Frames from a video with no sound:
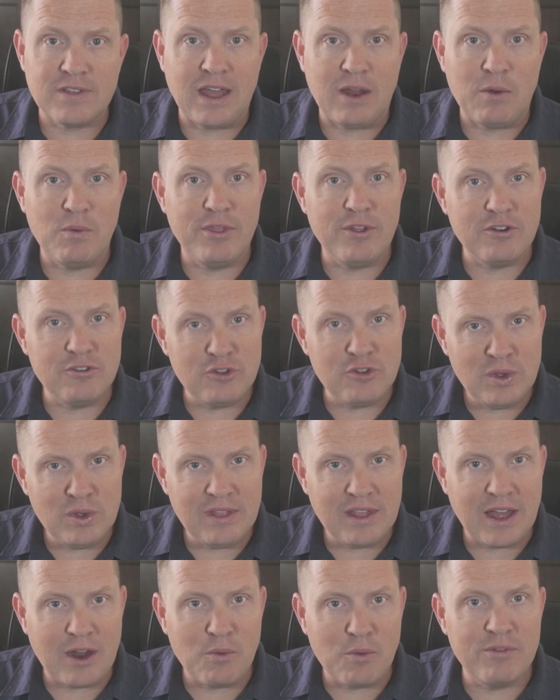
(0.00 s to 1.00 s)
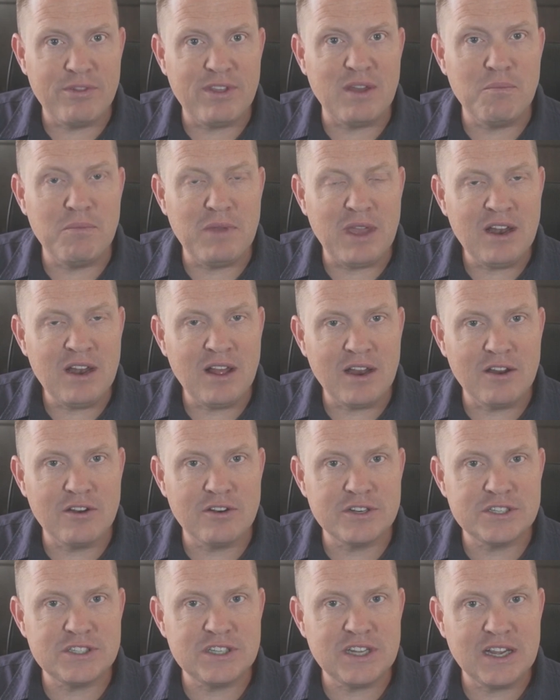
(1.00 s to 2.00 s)
And when they're doing that, what they may not
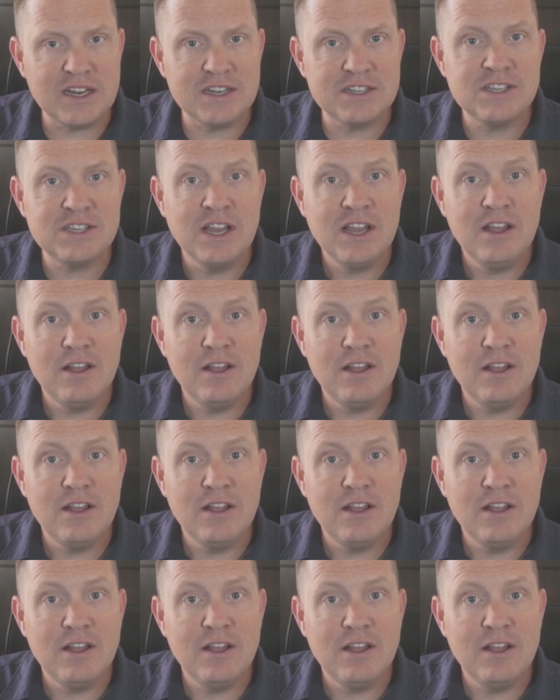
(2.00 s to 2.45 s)
understand is